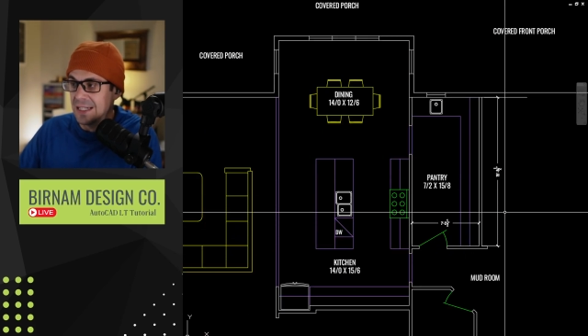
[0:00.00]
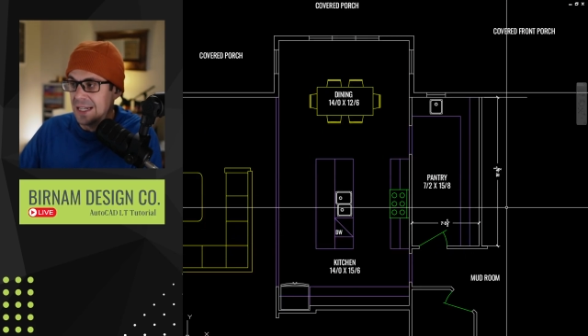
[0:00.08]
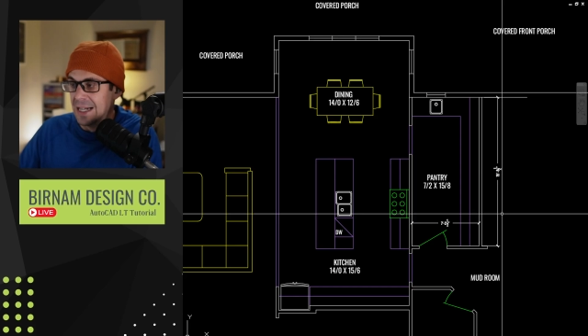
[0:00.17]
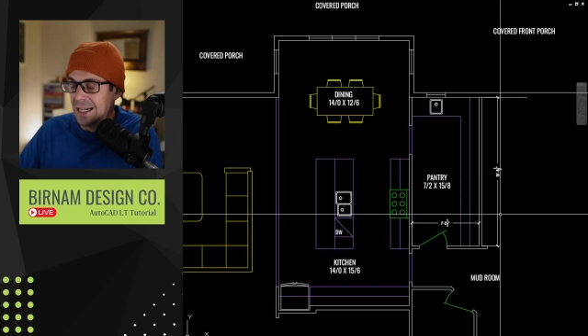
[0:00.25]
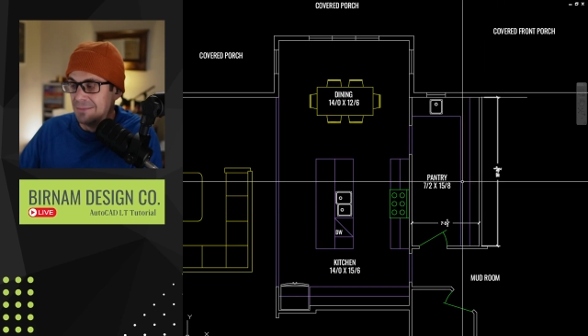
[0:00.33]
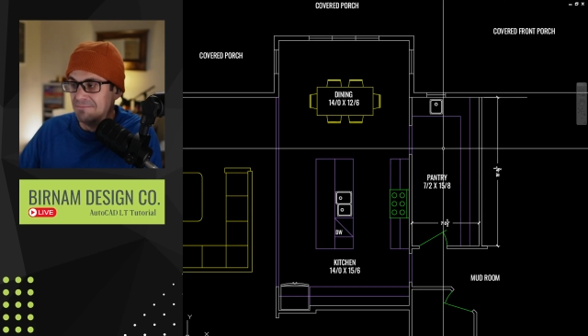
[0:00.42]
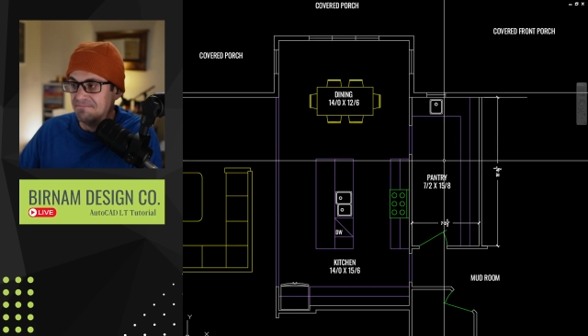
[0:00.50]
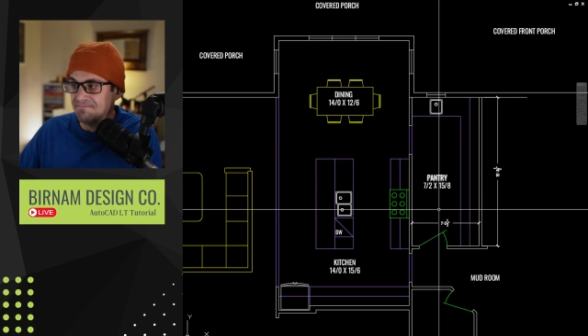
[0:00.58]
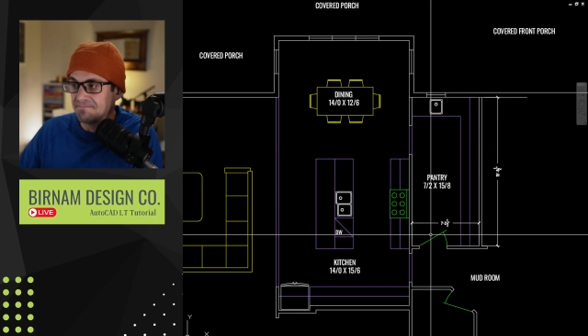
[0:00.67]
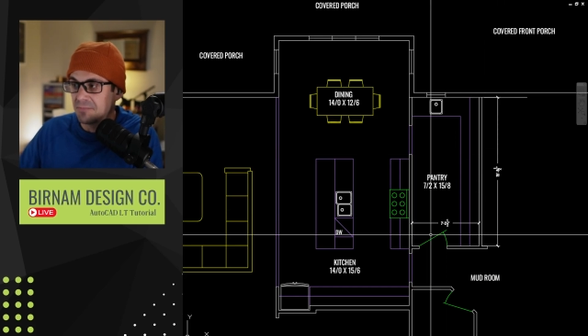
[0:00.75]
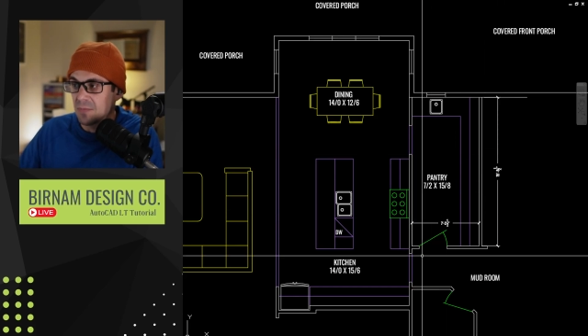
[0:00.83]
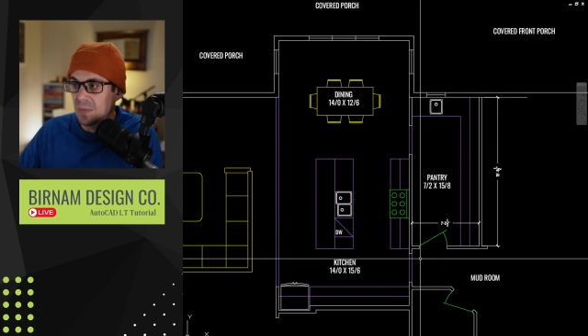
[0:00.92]
And
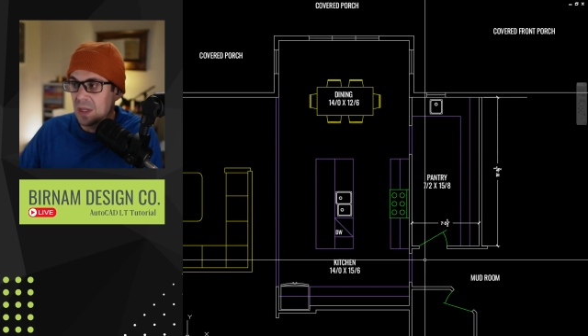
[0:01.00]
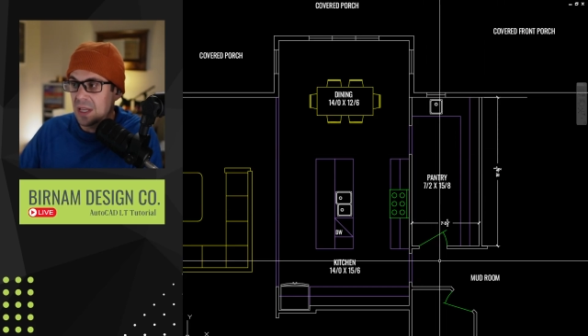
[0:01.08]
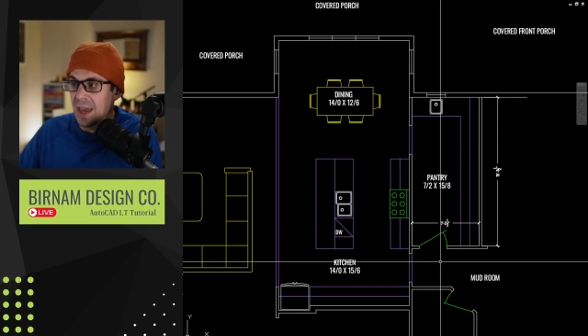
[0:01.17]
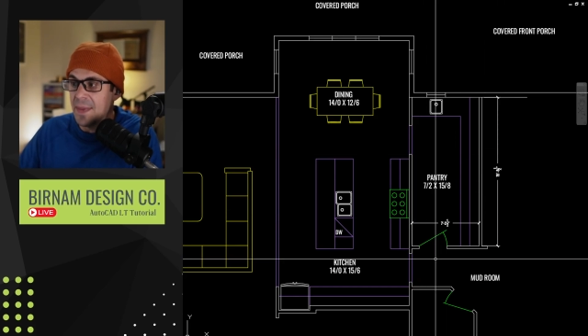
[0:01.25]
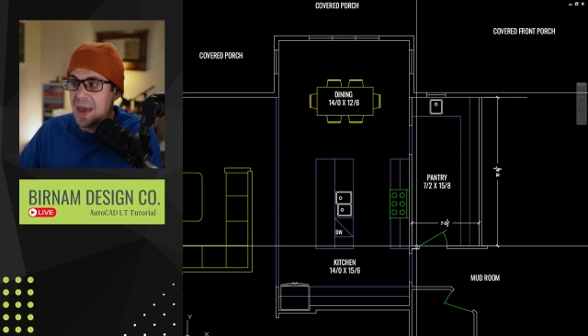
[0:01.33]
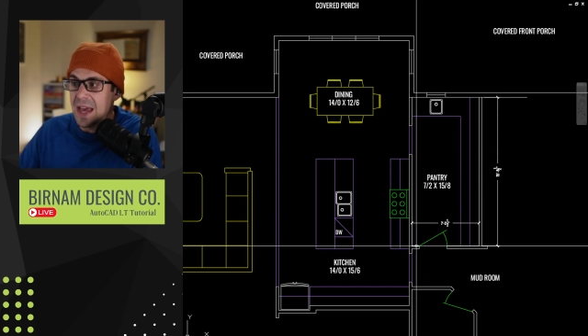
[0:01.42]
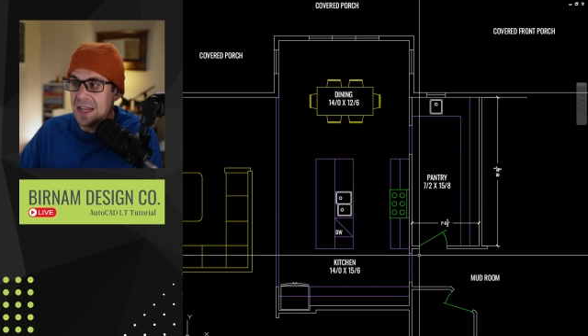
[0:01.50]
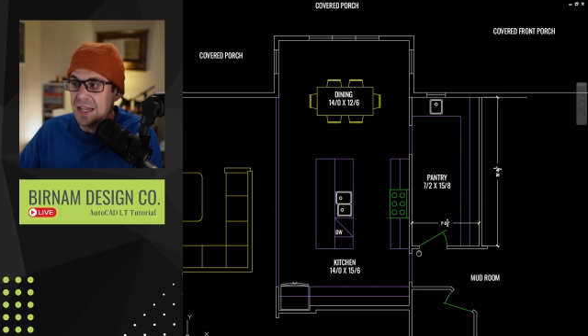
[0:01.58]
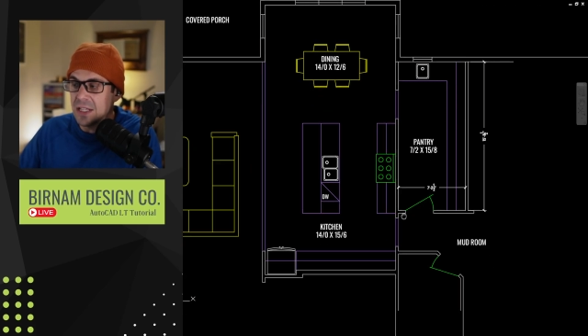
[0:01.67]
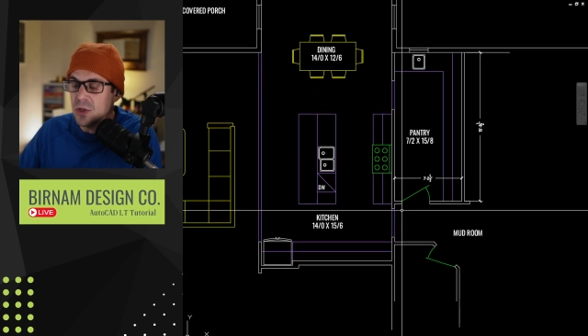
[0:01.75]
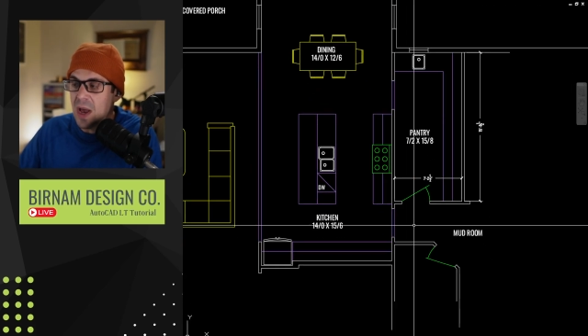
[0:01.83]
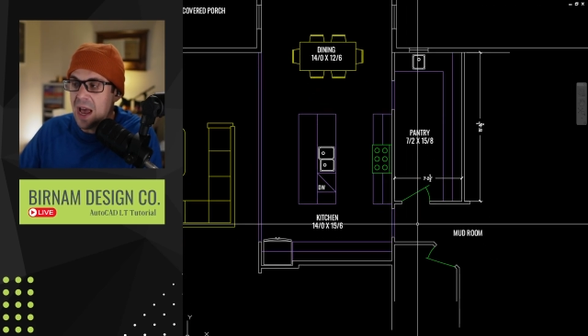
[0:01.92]
then
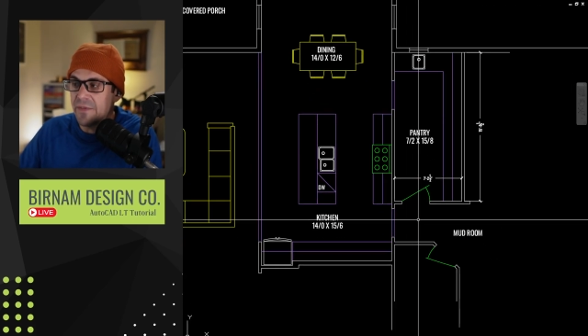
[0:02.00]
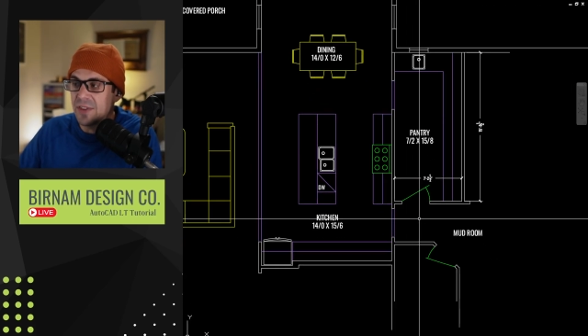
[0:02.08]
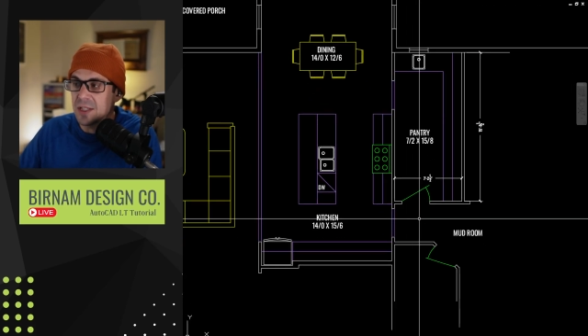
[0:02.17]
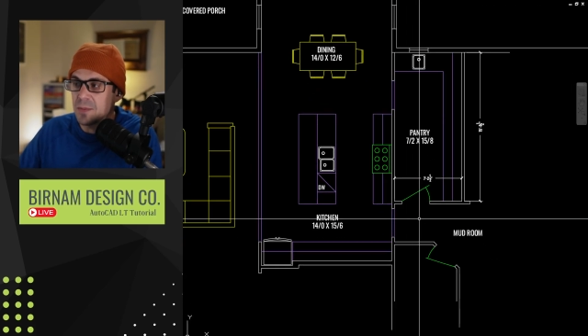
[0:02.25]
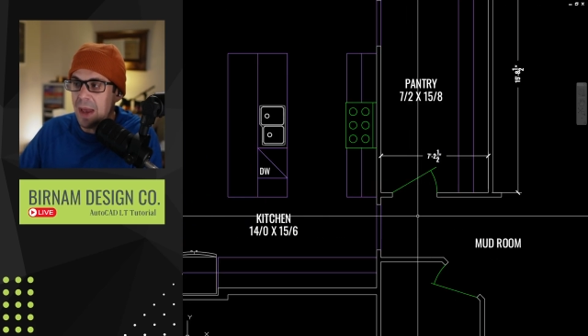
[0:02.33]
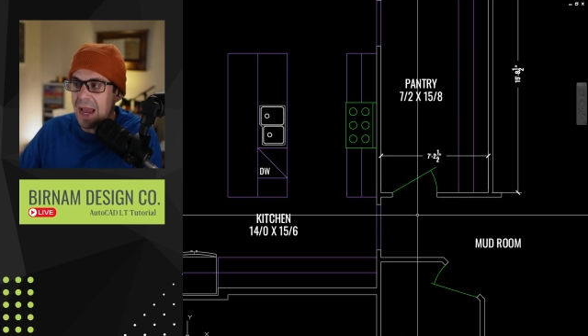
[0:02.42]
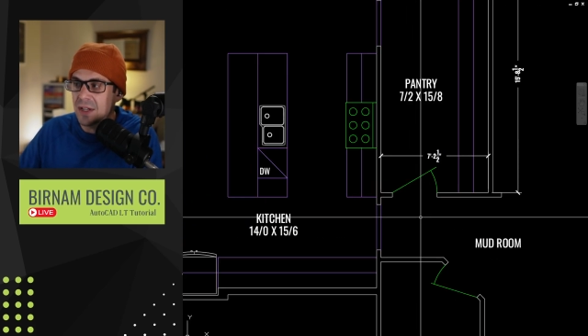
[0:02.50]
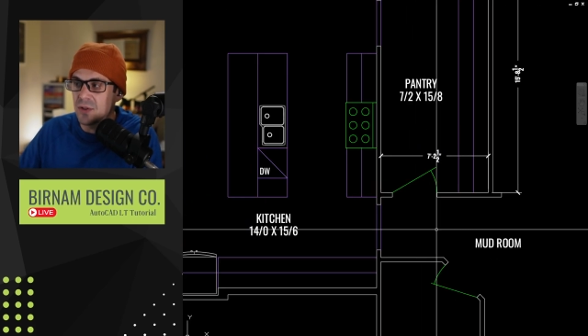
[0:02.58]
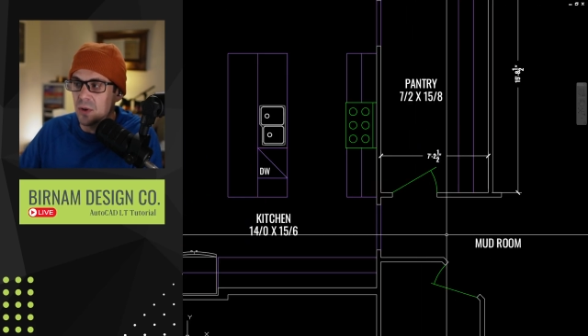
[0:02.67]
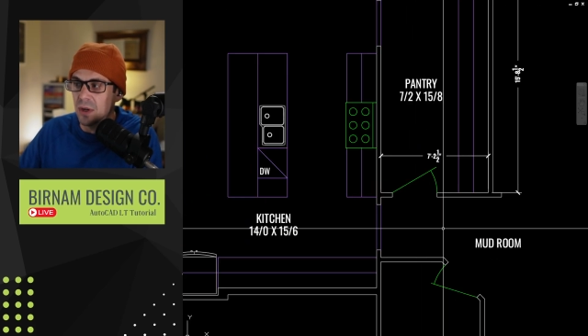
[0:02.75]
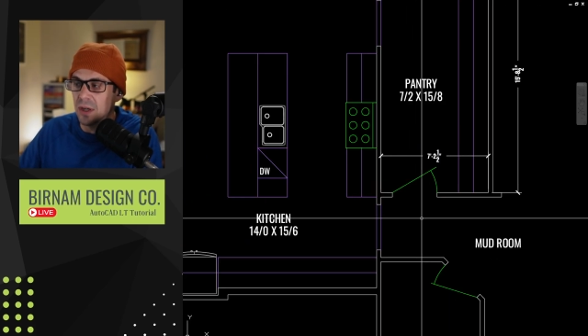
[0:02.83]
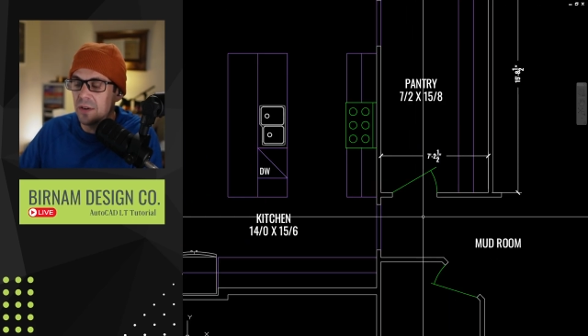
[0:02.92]
you have this back
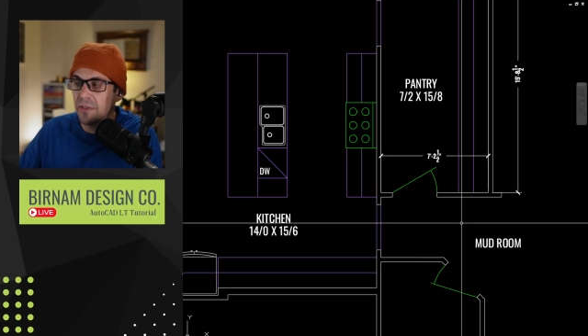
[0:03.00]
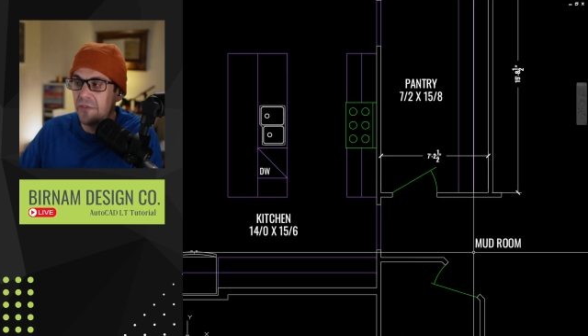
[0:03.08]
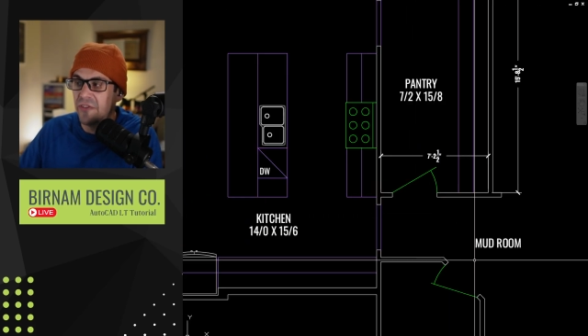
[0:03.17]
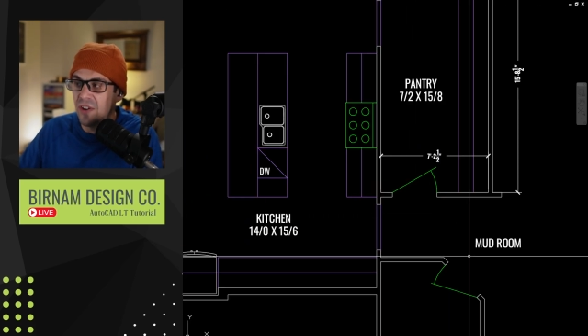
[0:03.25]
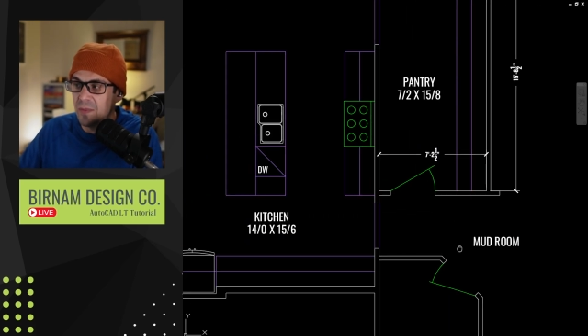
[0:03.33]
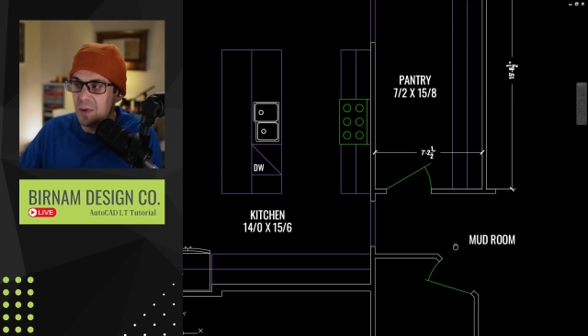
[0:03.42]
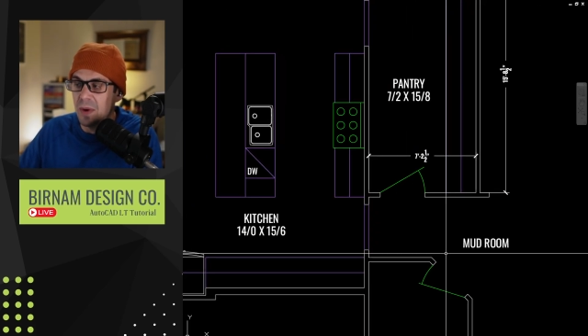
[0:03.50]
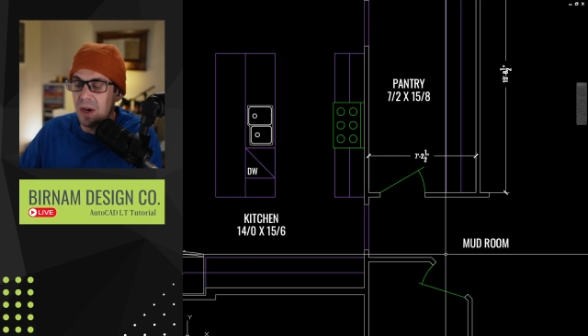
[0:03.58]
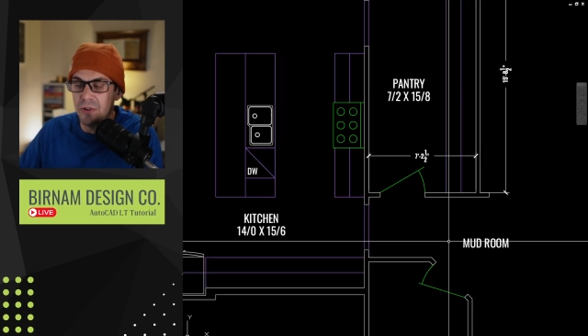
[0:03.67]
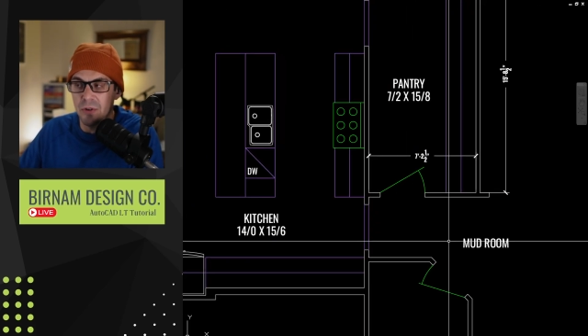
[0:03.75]
door from the mudroom. If you're